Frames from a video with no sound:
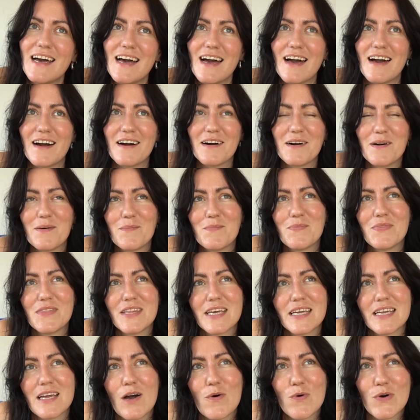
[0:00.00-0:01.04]

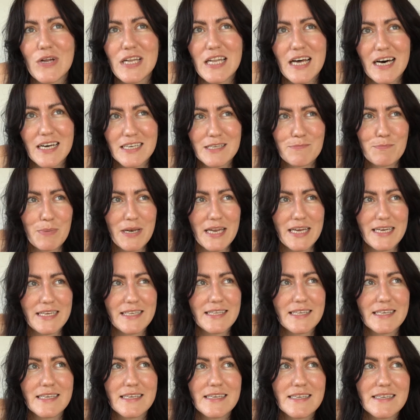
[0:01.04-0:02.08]
than our last
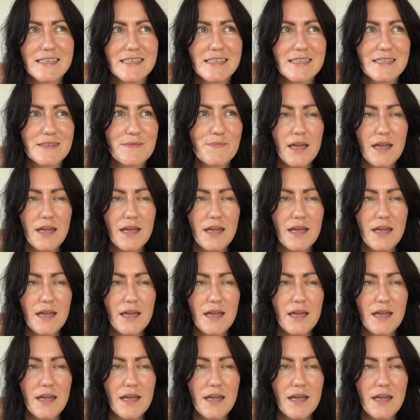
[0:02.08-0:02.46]
places.